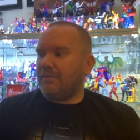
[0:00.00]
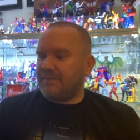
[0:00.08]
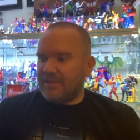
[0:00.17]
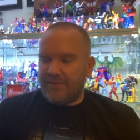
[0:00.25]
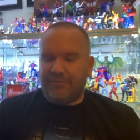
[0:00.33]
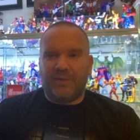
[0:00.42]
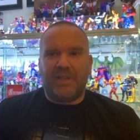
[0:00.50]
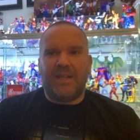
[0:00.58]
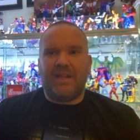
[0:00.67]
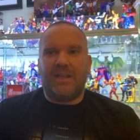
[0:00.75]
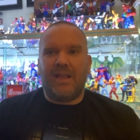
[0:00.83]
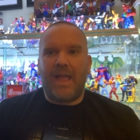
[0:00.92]

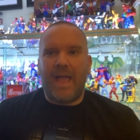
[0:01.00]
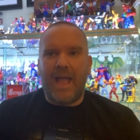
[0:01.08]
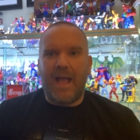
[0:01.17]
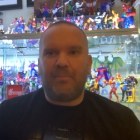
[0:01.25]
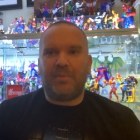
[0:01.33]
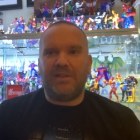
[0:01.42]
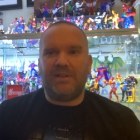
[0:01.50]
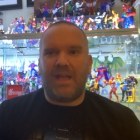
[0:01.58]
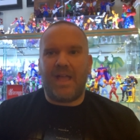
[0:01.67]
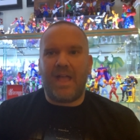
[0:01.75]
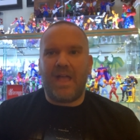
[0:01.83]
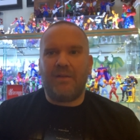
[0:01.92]
Definitely happy to
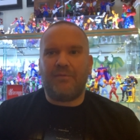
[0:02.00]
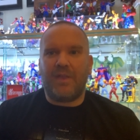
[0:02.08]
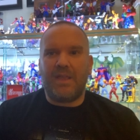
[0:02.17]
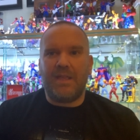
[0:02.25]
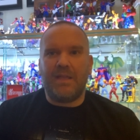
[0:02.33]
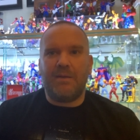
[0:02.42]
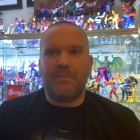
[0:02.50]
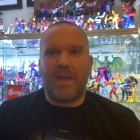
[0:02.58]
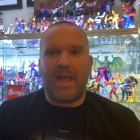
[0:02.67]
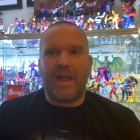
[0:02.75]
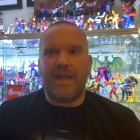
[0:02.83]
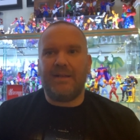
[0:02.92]
have him
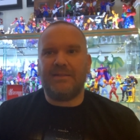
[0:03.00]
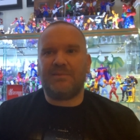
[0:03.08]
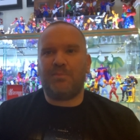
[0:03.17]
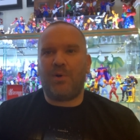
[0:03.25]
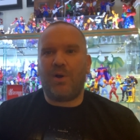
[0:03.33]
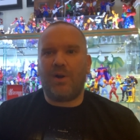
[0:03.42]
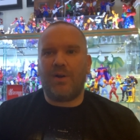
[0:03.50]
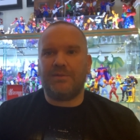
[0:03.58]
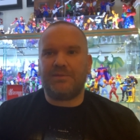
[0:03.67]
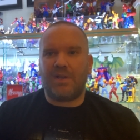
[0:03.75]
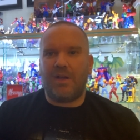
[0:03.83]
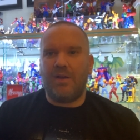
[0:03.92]
as
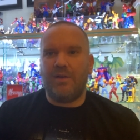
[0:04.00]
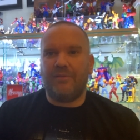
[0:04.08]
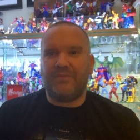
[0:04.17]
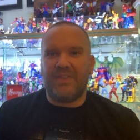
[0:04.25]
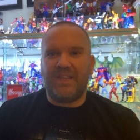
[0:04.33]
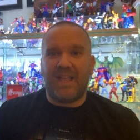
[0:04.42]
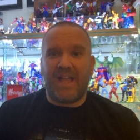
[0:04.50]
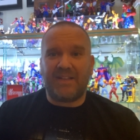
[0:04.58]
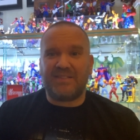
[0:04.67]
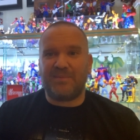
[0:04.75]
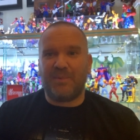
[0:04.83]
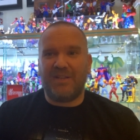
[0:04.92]
part of the
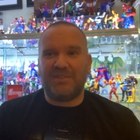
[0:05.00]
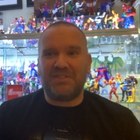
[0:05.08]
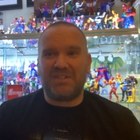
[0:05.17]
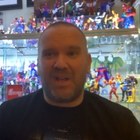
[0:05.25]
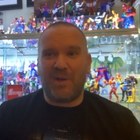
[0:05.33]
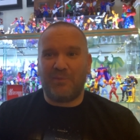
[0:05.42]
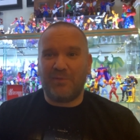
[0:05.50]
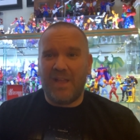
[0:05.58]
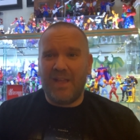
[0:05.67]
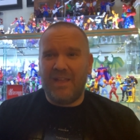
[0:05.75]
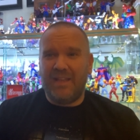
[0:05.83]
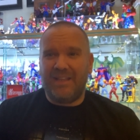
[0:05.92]
X-Men shelf.
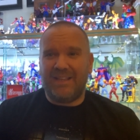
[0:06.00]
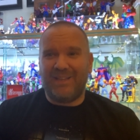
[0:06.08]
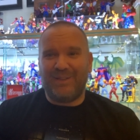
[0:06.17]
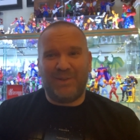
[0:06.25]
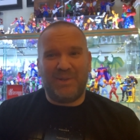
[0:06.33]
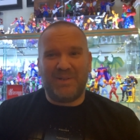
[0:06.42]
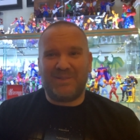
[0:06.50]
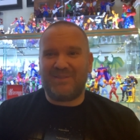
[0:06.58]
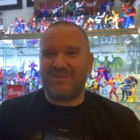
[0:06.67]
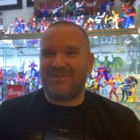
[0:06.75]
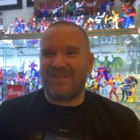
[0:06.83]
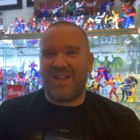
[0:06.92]
He
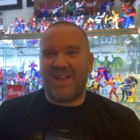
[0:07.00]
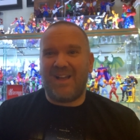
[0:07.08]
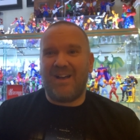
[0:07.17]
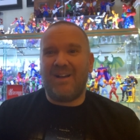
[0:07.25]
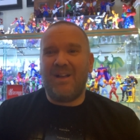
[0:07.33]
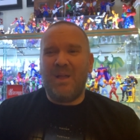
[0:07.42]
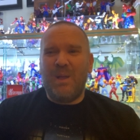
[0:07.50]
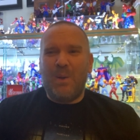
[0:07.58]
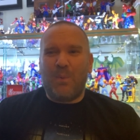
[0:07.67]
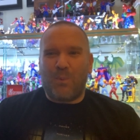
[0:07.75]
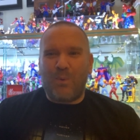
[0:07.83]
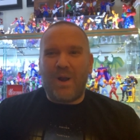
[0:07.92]
looks uh,
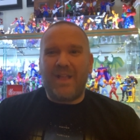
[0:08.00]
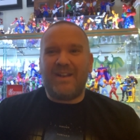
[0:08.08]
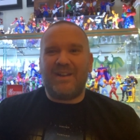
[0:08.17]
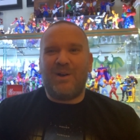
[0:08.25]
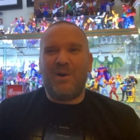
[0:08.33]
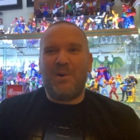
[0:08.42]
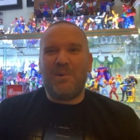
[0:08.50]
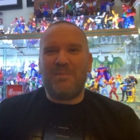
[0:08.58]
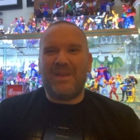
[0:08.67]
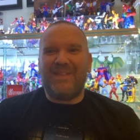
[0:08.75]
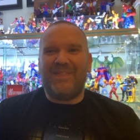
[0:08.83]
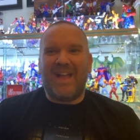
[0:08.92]
right at home
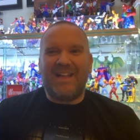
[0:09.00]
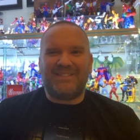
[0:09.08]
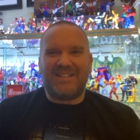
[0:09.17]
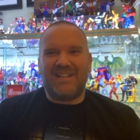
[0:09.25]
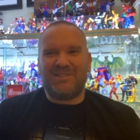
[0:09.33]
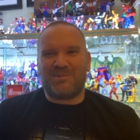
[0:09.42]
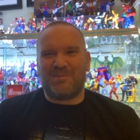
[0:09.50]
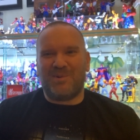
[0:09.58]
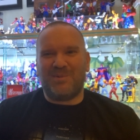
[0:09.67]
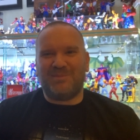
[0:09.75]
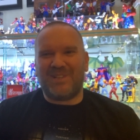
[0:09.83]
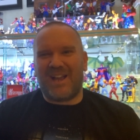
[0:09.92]
in that Danger
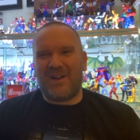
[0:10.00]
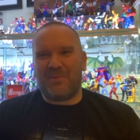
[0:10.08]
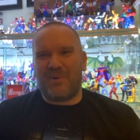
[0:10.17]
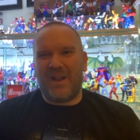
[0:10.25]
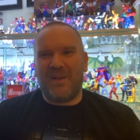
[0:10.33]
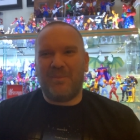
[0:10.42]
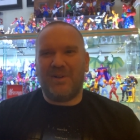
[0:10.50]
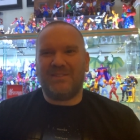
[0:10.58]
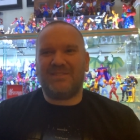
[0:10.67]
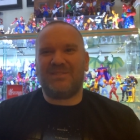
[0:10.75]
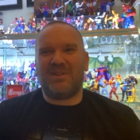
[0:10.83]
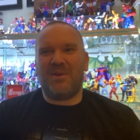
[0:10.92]
Room diorama,
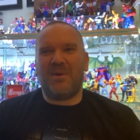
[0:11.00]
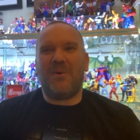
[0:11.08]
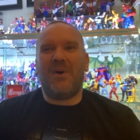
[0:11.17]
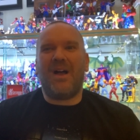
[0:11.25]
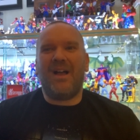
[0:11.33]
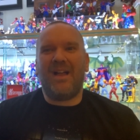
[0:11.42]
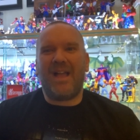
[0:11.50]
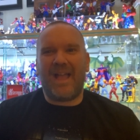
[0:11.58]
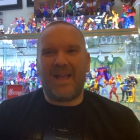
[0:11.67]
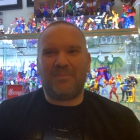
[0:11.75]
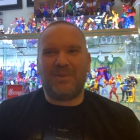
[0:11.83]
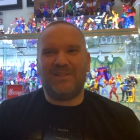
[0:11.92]
so
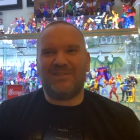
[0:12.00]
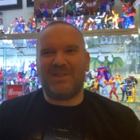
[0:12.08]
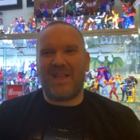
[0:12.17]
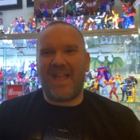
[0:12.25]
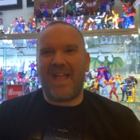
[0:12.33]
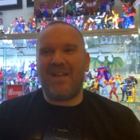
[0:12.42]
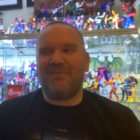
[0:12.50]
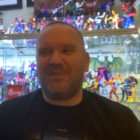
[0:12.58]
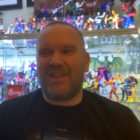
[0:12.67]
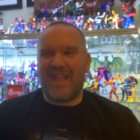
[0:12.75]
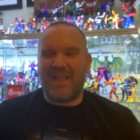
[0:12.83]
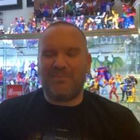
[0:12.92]
happy to have
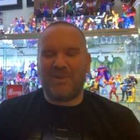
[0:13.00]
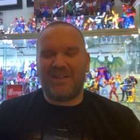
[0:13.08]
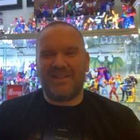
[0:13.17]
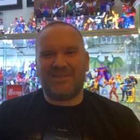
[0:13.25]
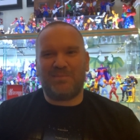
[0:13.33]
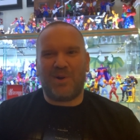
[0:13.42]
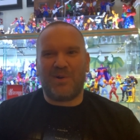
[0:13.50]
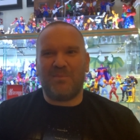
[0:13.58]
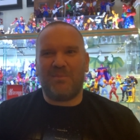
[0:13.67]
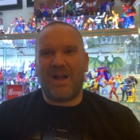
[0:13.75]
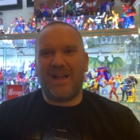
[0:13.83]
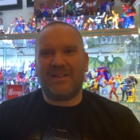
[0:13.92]
Gambit as part of
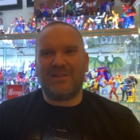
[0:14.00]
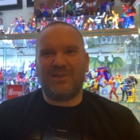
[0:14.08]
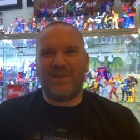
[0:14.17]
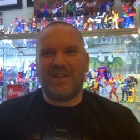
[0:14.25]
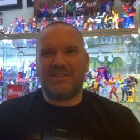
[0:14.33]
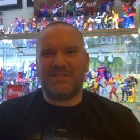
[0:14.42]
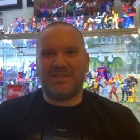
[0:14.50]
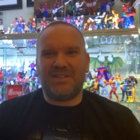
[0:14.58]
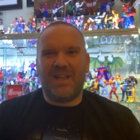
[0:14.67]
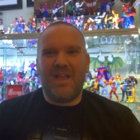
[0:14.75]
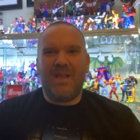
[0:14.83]
my collection.